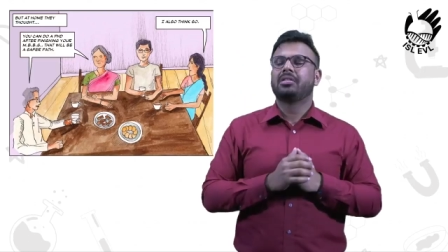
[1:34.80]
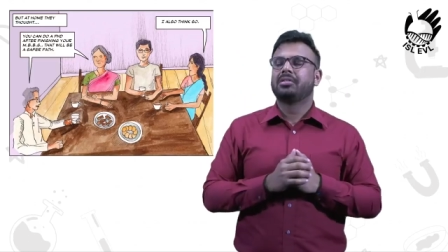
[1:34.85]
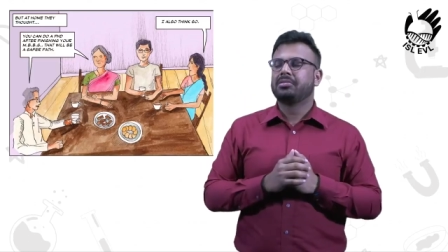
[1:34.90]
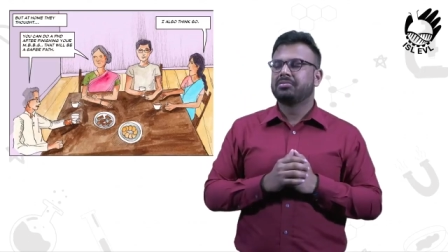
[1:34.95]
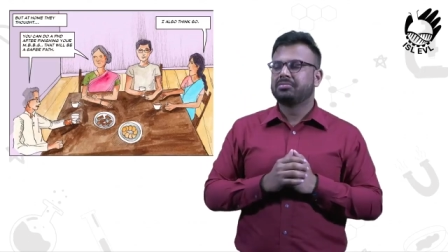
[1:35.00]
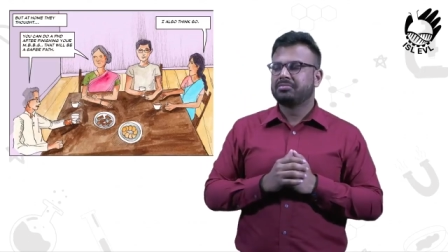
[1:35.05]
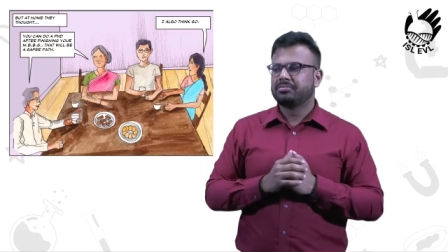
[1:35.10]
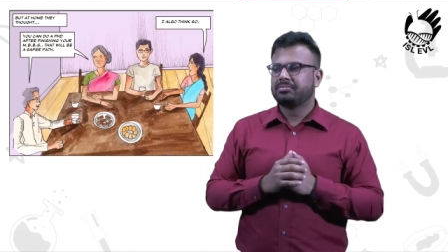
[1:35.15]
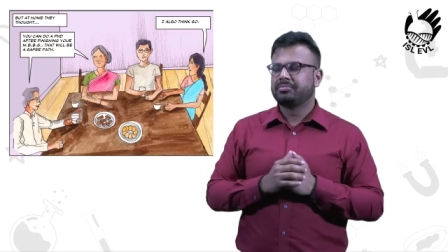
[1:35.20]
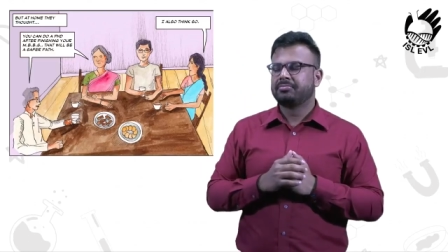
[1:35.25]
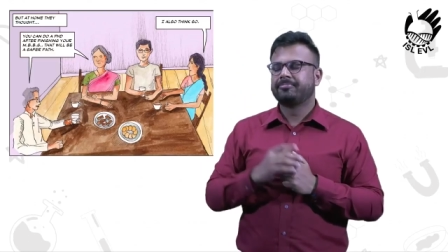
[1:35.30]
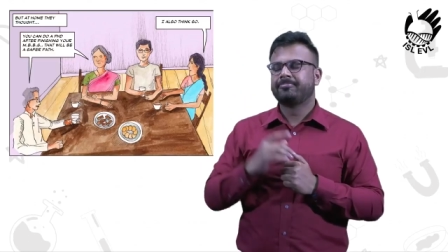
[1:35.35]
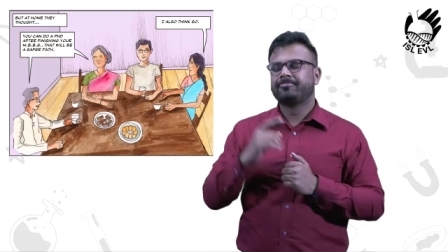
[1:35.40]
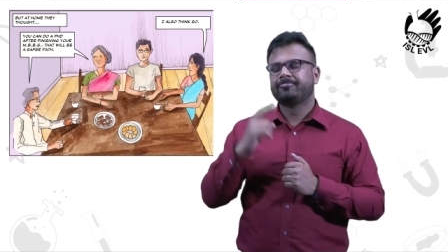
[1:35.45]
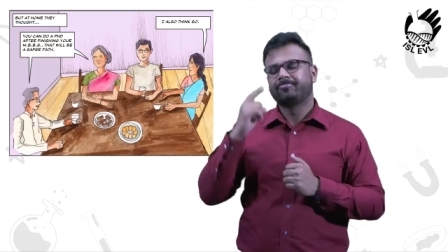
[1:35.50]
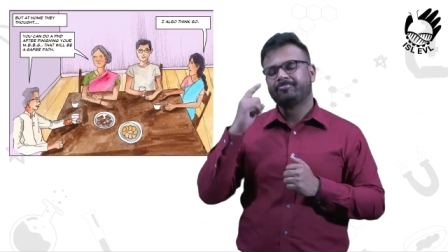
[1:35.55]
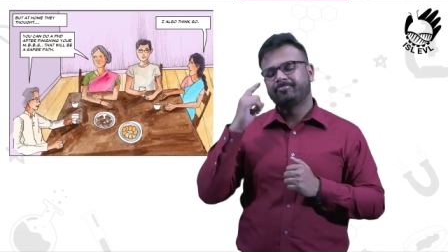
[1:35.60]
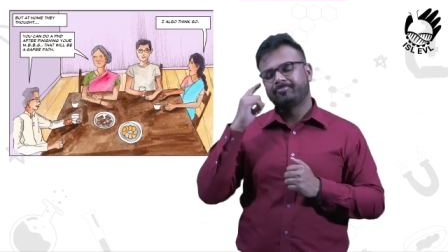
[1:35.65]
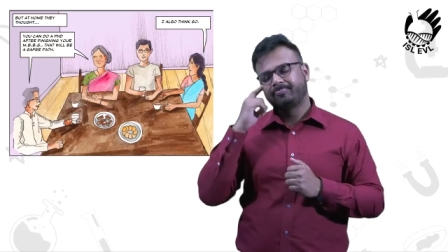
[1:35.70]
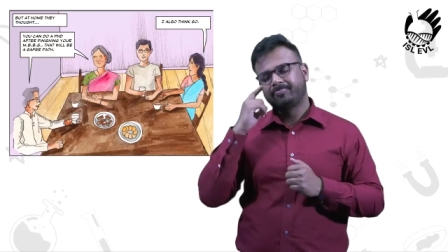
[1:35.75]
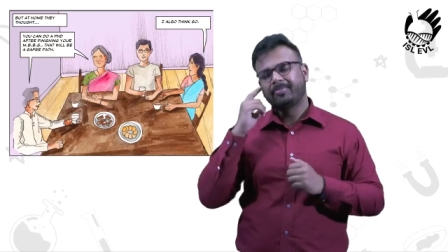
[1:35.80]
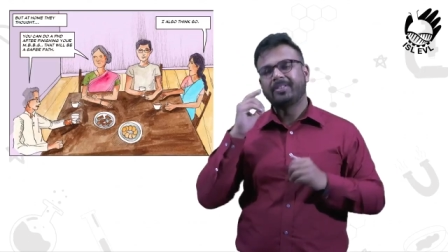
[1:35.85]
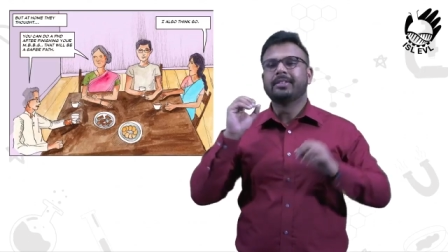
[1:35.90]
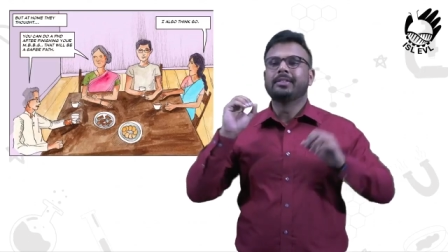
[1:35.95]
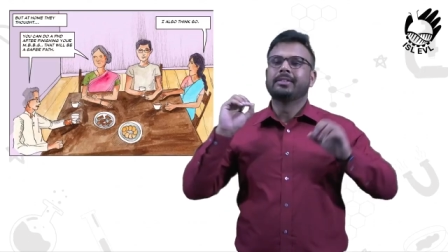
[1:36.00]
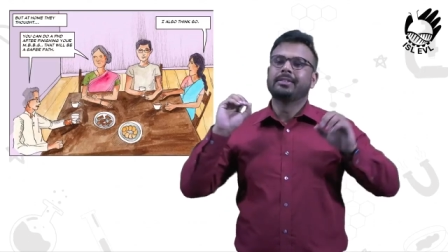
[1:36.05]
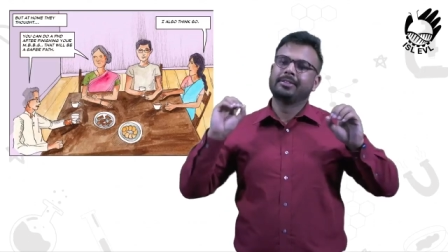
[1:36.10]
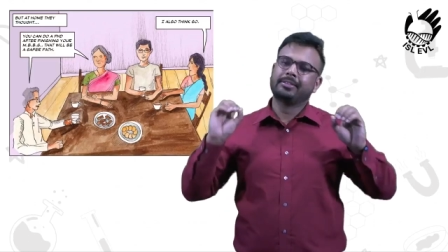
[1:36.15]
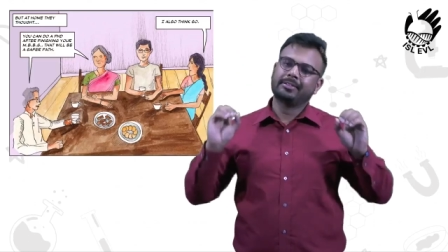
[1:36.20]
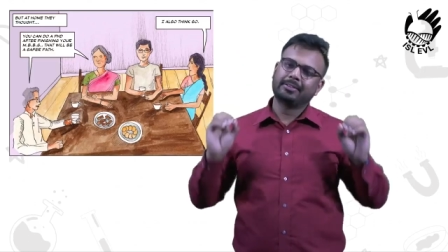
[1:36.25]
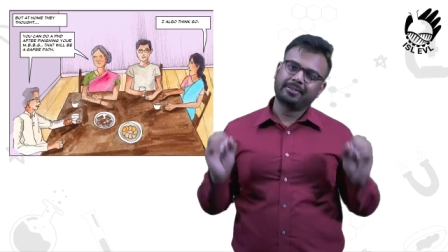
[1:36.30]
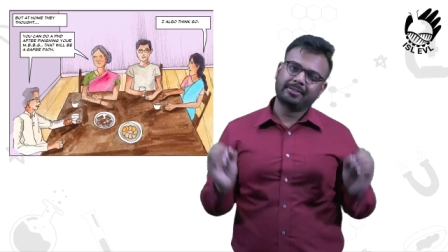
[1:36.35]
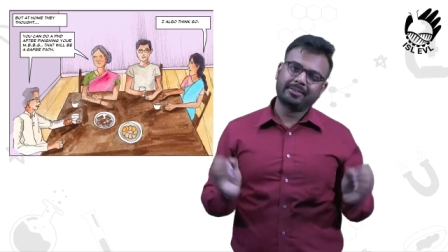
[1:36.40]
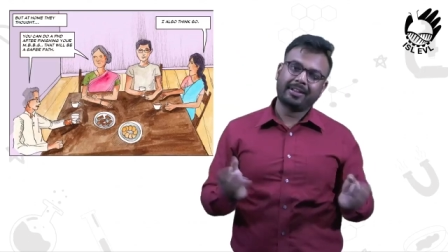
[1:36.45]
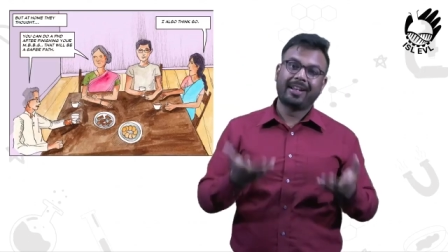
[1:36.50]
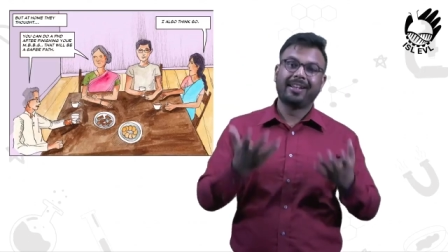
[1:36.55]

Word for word: Mihir agreed and